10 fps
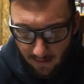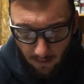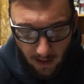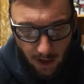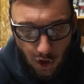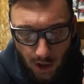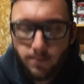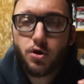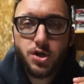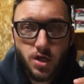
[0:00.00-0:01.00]
A lot of
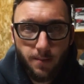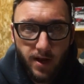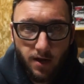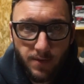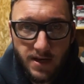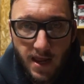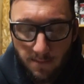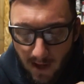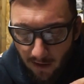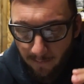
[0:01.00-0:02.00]
gibberish coming out of my dang
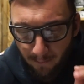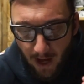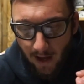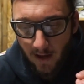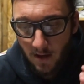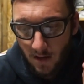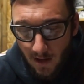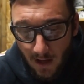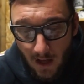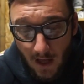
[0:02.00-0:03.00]
mouth. But
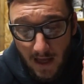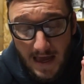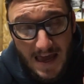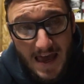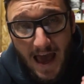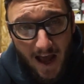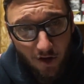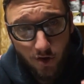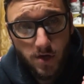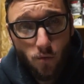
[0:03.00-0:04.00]
he
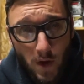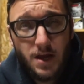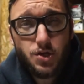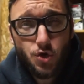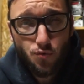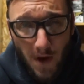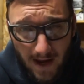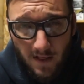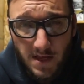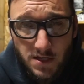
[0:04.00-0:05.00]
actually went
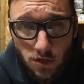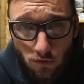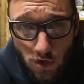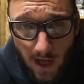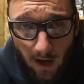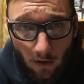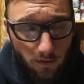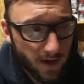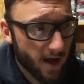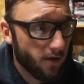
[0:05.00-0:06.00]
directly to jail.
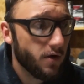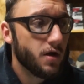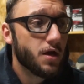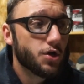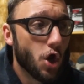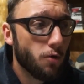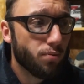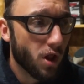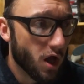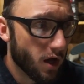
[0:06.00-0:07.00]
Now, no
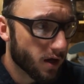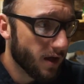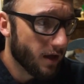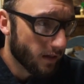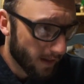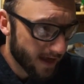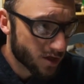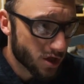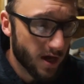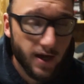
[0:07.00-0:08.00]
plug, lead
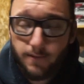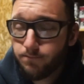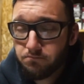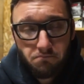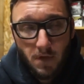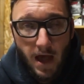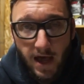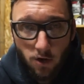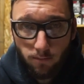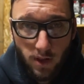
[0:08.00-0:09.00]
shot, I
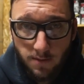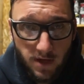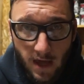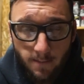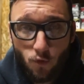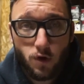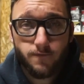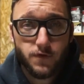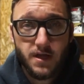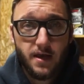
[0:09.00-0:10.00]
don't blame a game warden
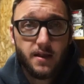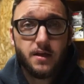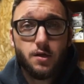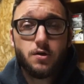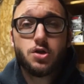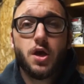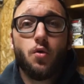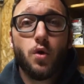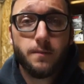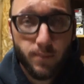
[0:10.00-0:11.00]
for taking that dude to
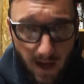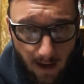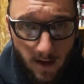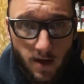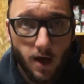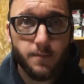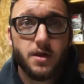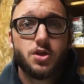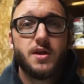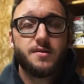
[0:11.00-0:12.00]
jail one bit. I
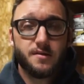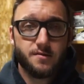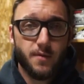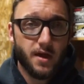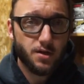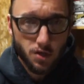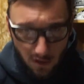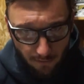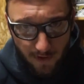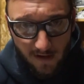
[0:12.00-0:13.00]
mean, Jesus, man, do
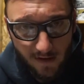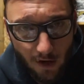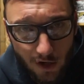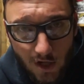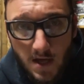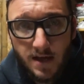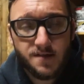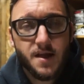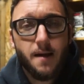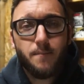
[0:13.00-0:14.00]
your research and
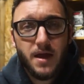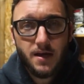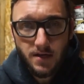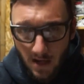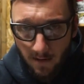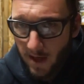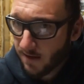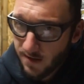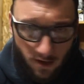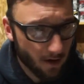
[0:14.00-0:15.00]
stop being a
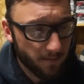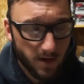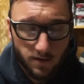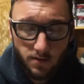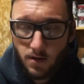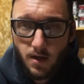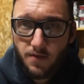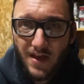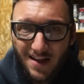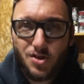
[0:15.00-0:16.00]
dumbass here. I mean,
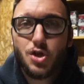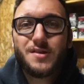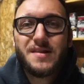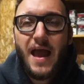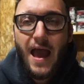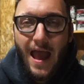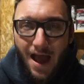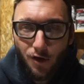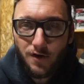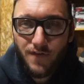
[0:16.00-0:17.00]
that's just
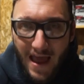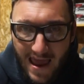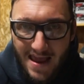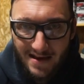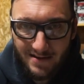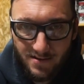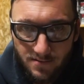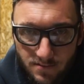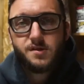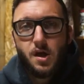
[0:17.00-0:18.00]
out of hand.
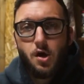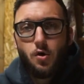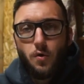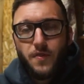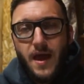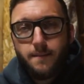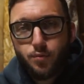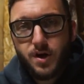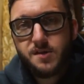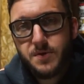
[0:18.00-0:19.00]
So, that
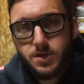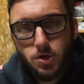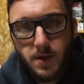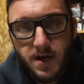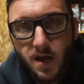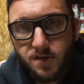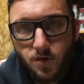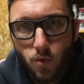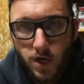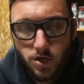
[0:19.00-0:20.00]
brings me to my next
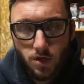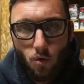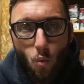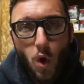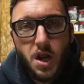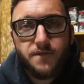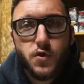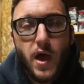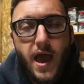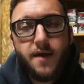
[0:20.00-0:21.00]
question. What if
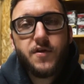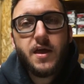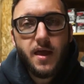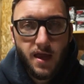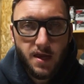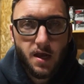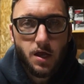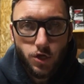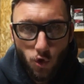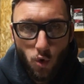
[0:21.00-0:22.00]
you have it in
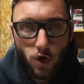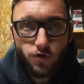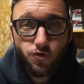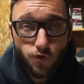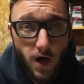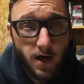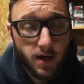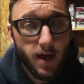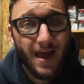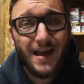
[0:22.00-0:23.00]
your
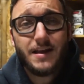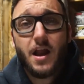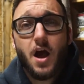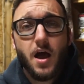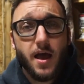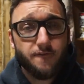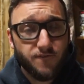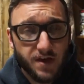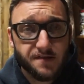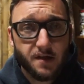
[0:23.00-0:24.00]
truck and not
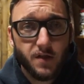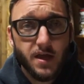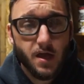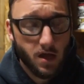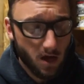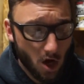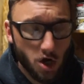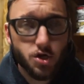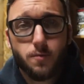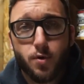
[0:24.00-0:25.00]
physically
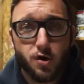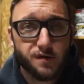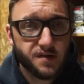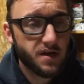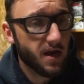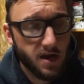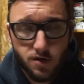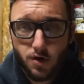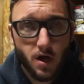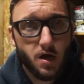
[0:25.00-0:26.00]
on your person, in
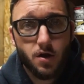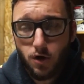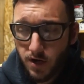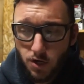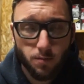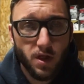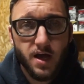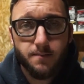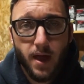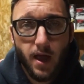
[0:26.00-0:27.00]
your gun, or in your
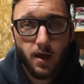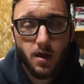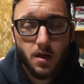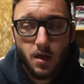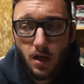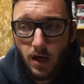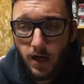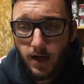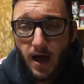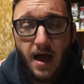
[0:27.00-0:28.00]
blind bag?
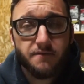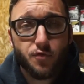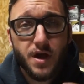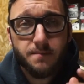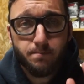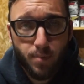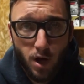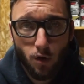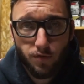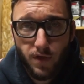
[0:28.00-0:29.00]
I've read
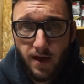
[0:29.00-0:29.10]
both.